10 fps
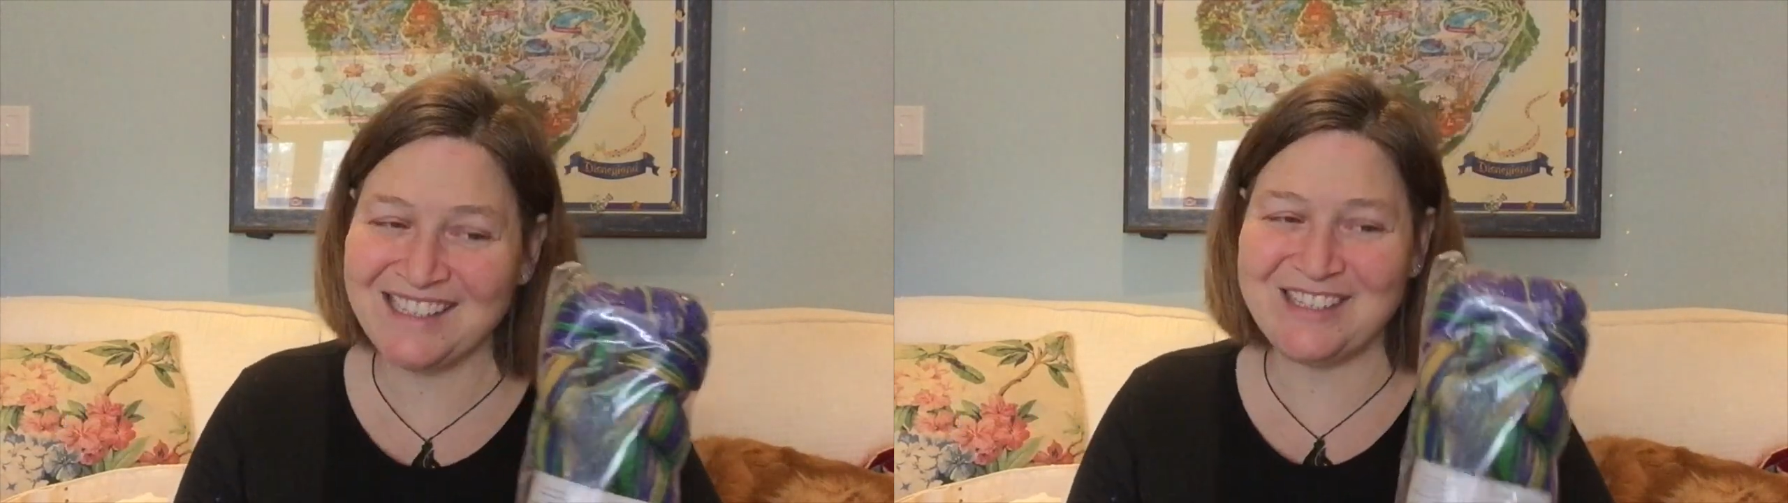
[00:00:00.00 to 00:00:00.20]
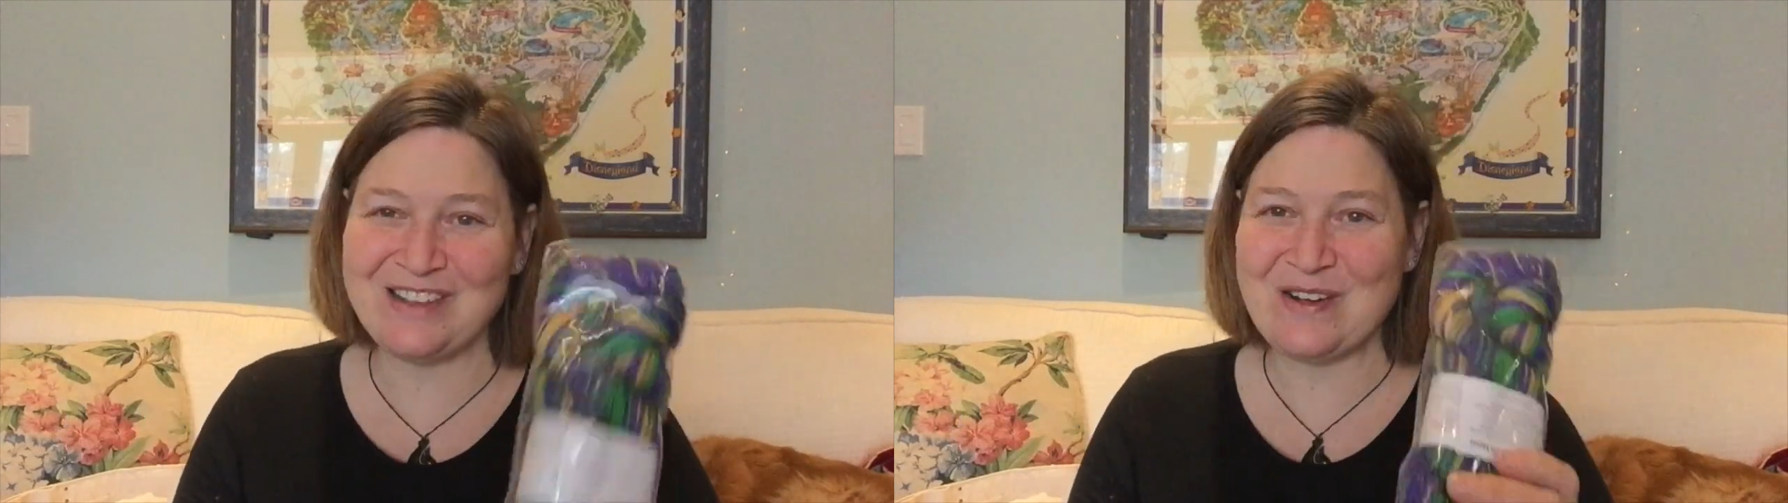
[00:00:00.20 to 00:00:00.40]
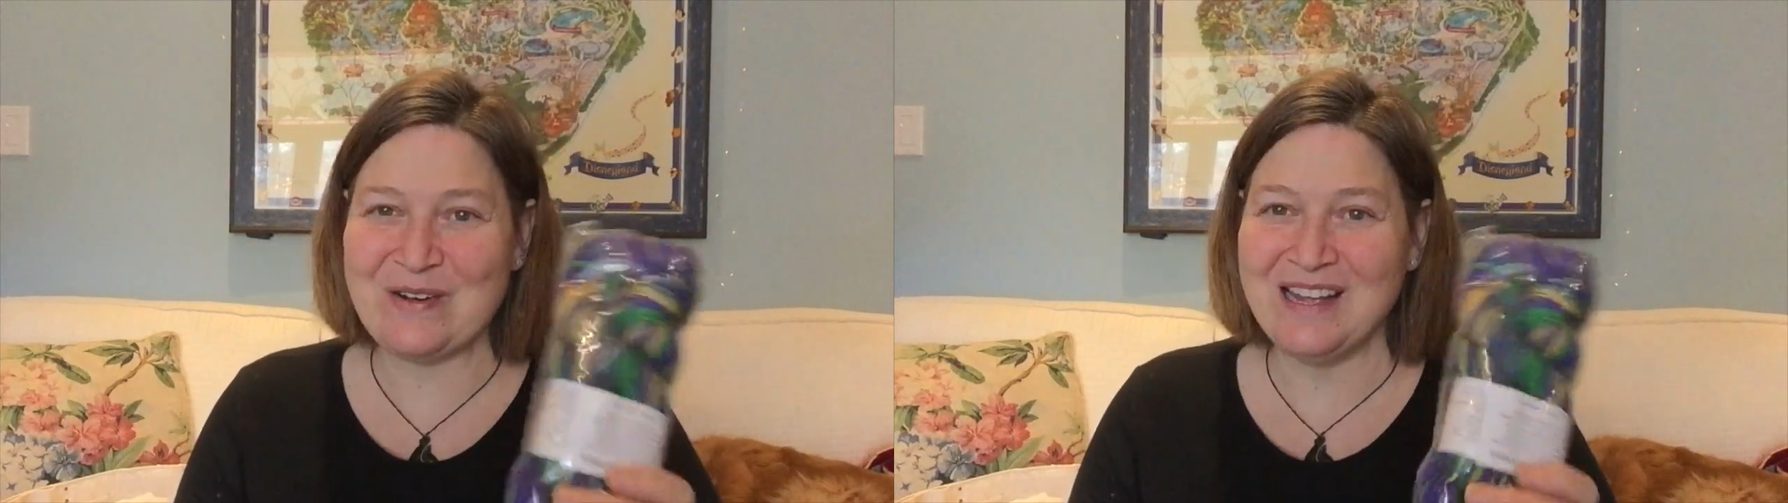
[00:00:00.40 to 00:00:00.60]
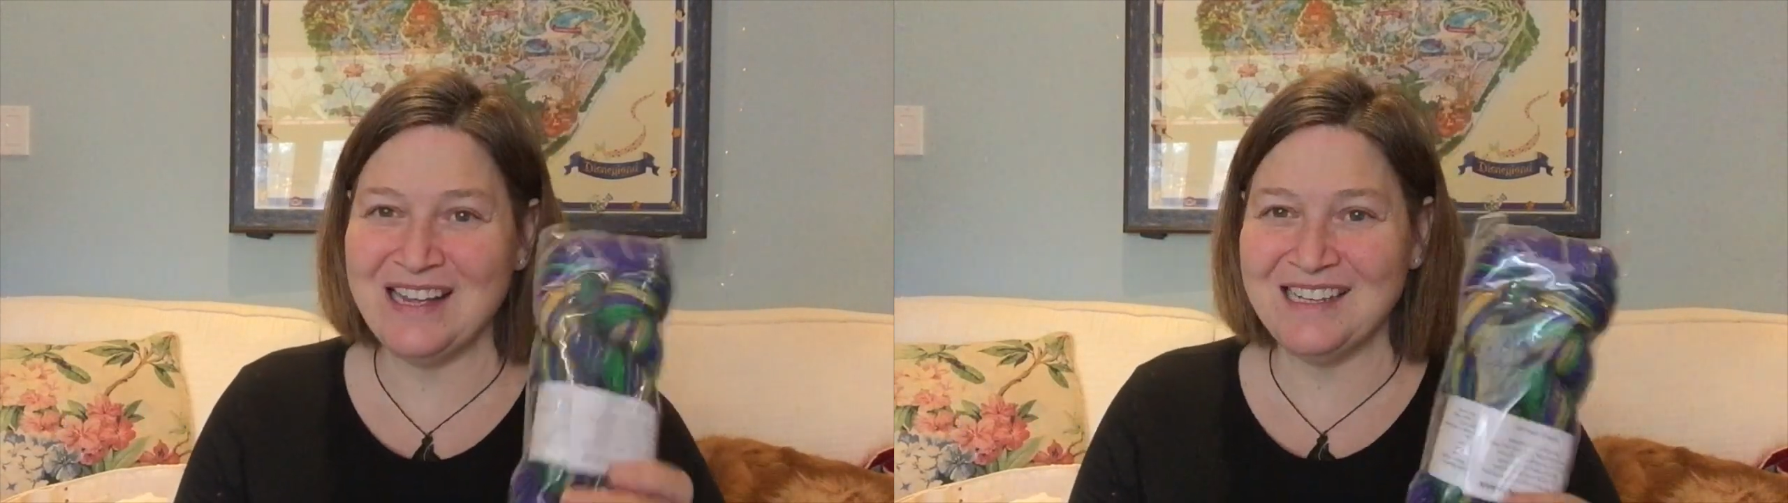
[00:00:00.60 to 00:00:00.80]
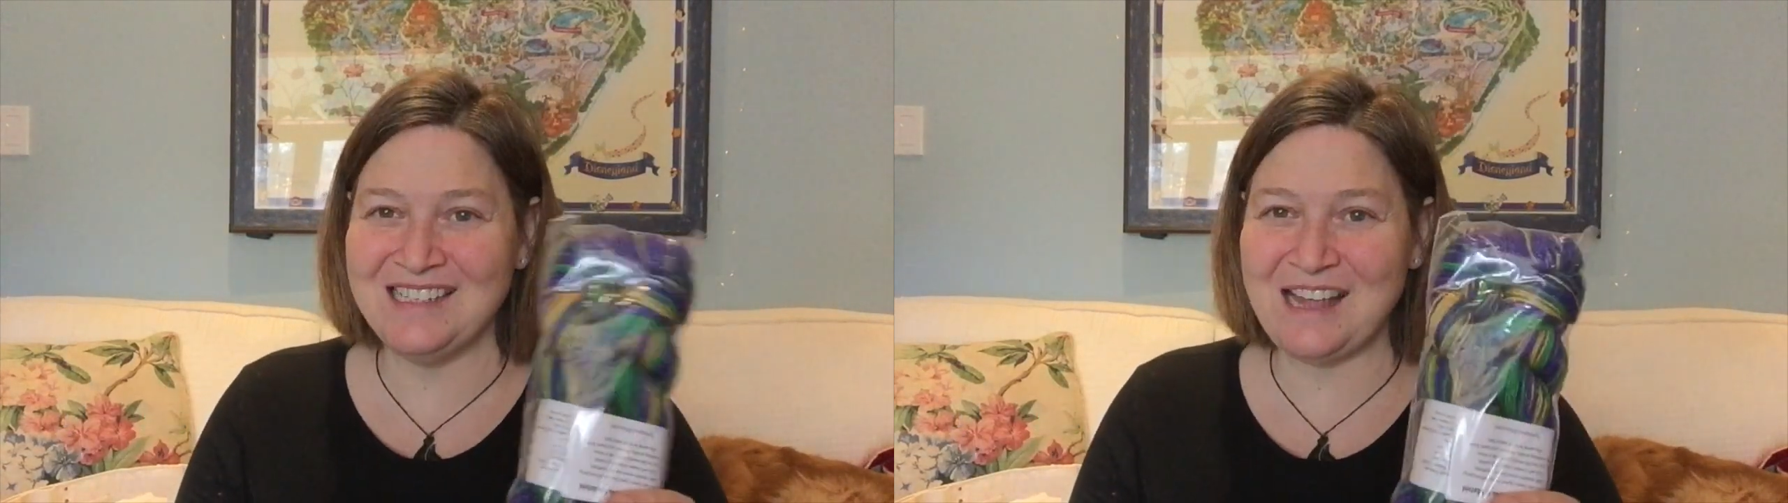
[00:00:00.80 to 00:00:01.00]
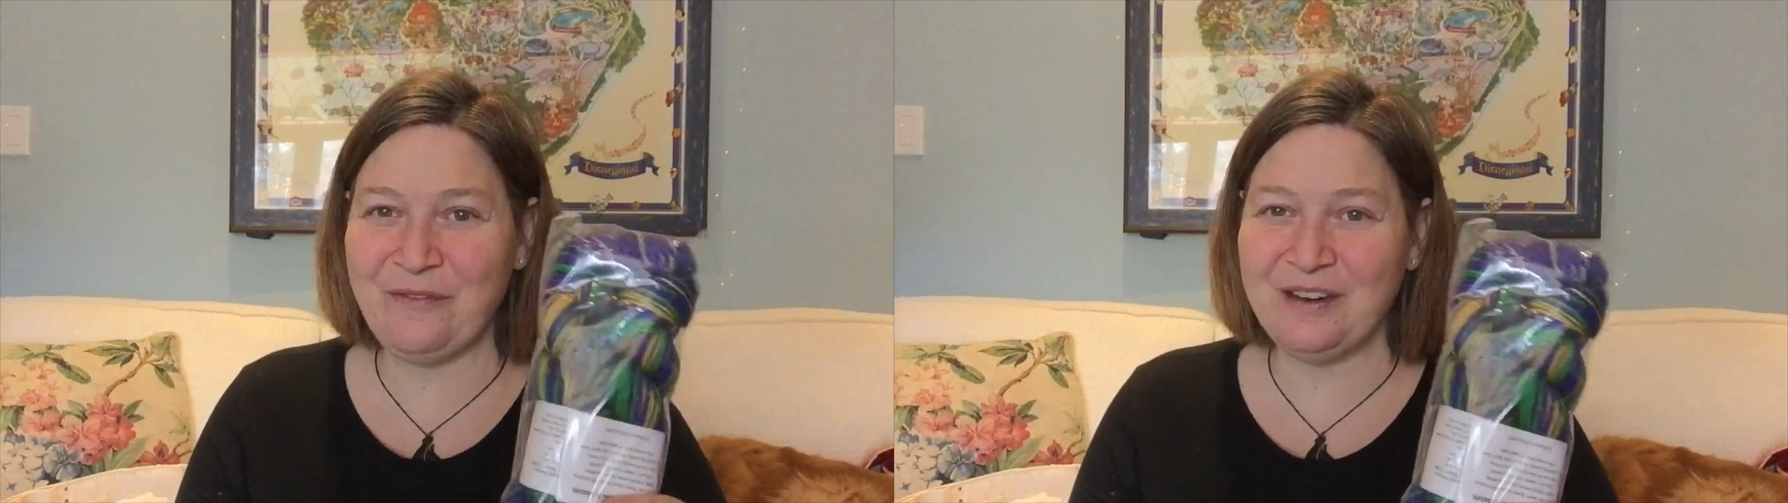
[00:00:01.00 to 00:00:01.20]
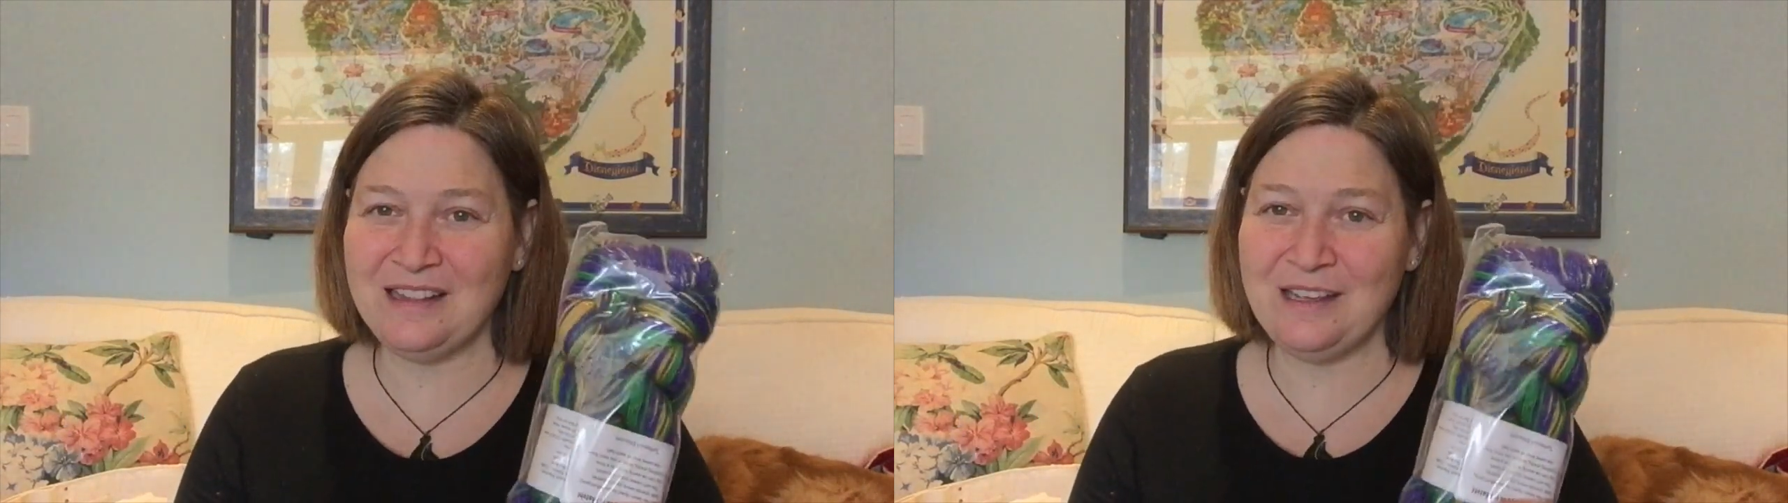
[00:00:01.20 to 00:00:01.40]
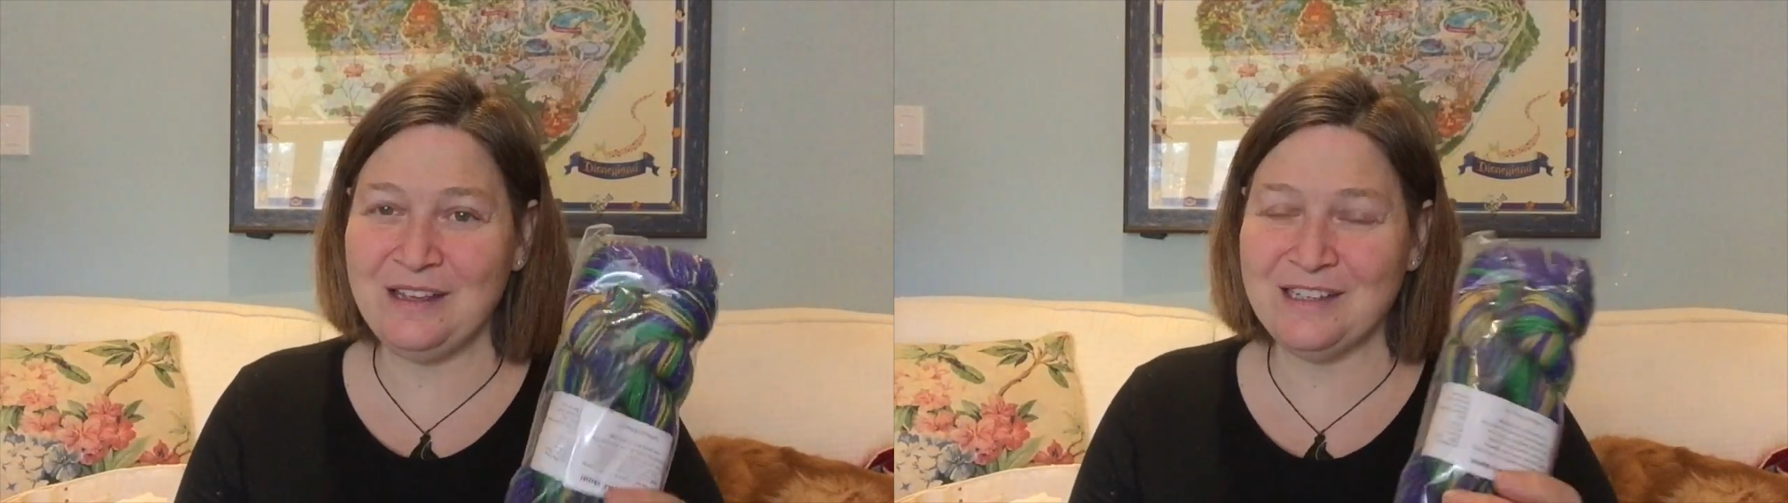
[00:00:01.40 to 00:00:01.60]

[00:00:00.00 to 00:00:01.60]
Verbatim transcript: So definitely